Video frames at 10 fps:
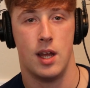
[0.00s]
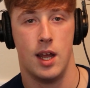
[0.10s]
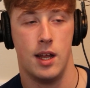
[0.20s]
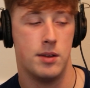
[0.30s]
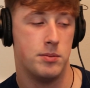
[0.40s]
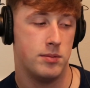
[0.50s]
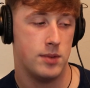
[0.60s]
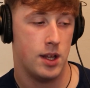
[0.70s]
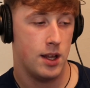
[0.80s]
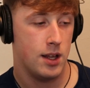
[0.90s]
and
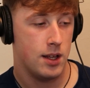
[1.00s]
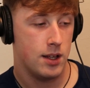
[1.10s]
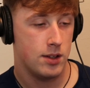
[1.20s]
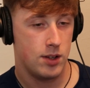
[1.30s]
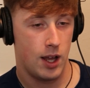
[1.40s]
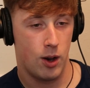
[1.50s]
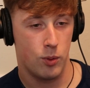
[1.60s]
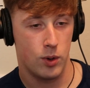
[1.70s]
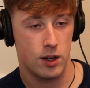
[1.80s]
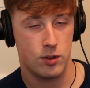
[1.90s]
see
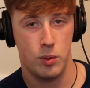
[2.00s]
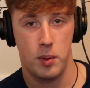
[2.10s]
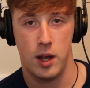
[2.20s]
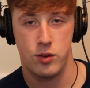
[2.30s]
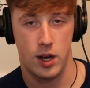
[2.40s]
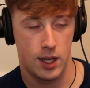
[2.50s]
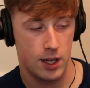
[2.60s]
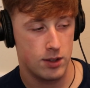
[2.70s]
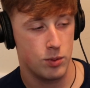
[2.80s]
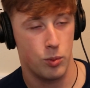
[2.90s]
how it works. We might try to
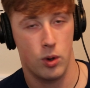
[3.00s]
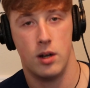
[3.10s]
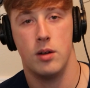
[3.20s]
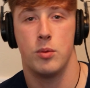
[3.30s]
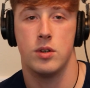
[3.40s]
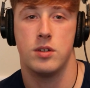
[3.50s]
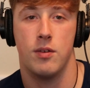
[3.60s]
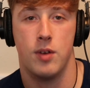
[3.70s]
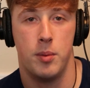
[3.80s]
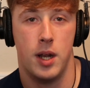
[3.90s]
get some more
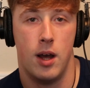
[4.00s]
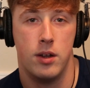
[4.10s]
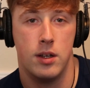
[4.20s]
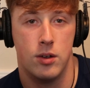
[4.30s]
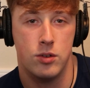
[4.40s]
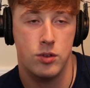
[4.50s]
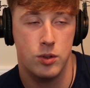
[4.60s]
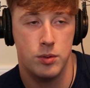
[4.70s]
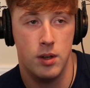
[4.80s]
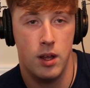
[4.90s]
stuff coming out here
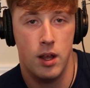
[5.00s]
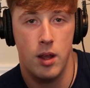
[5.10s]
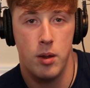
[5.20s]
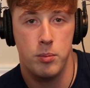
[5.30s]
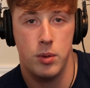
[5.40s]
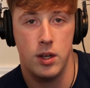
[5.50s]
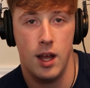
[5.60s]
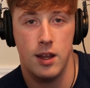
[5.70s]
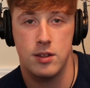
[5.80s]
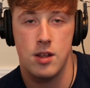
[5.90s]
soon. But
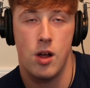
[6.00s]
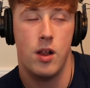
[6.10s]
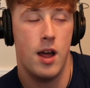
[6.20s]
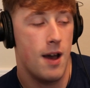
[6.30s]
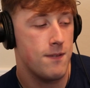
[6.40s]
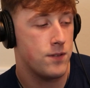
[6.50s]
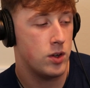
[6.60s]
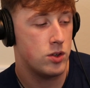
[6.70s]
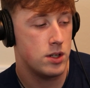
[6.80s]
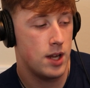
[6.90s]
yeah, that's all I have for
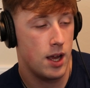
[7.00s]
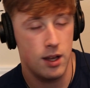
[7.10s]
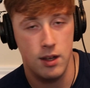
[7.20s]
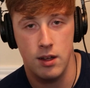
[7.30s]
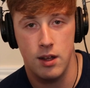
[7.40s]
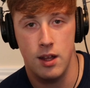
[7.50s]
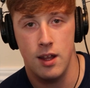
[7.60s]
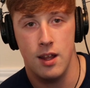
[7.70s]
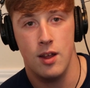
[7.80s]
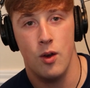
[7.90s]
you today.
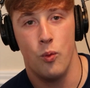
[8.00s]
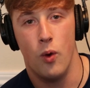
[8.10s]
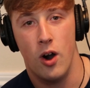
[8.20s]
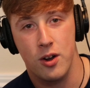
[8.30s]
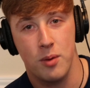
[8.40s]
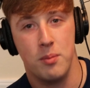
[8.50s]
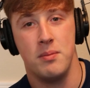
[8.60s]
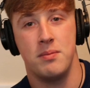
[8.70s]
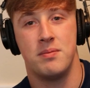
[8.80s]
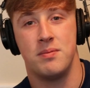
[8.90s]

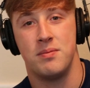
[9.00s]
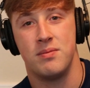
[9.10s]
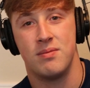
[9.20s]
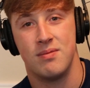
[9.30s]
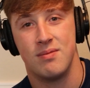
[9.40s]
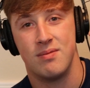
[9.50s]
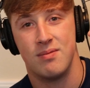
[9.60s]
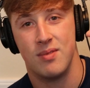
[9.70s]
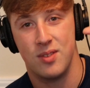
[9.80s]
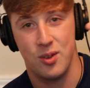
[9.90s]
Welcome
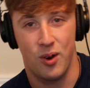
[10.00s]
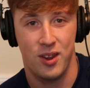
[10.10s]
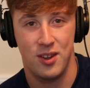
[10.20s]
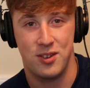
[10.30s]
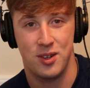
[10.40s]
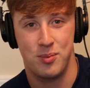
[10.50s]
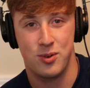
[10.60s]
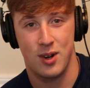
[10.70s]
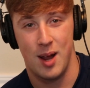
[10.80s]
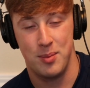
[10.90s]
to all the
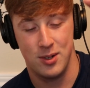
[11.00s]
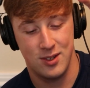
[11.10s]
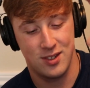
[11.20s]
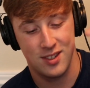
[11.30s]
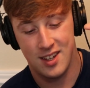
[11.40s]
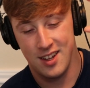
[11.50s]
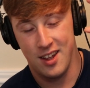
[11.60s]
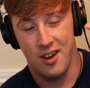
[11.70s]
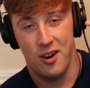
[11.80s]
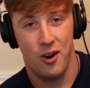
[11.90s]
subscribers,
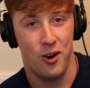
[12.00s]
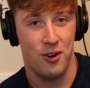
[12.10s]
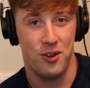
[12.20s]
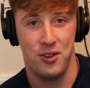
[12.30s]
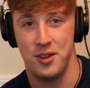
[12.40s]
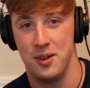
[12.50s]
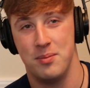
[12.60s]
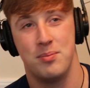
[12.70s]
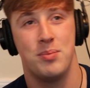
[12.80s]
all the